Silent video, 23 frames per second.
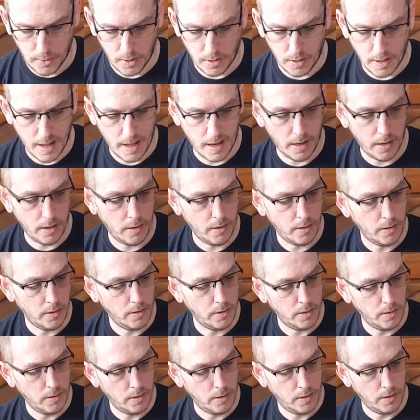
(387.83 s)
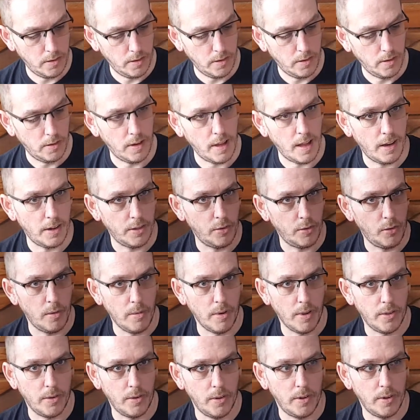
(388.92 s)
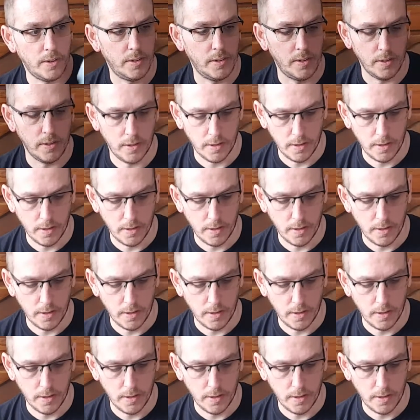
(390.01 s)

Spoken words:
A lot of 3x3s.